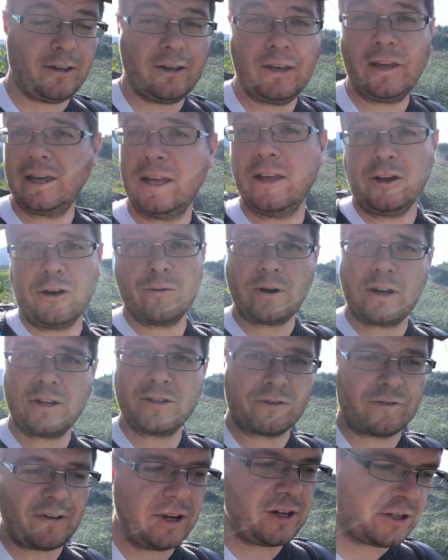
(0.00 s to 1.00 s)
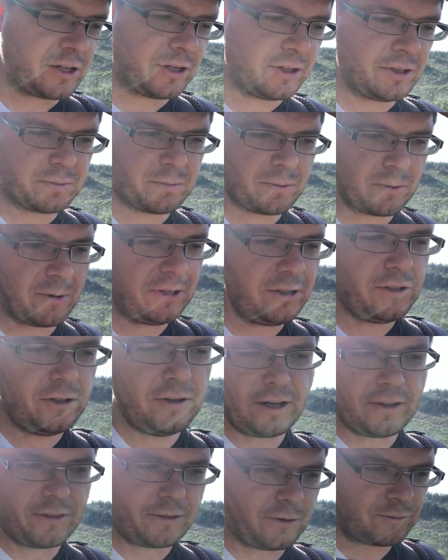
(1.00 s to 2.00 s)
You can get your reservations, but once you
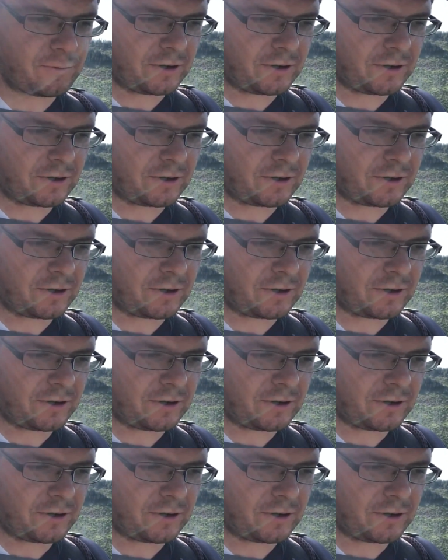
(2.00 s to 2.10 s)
get those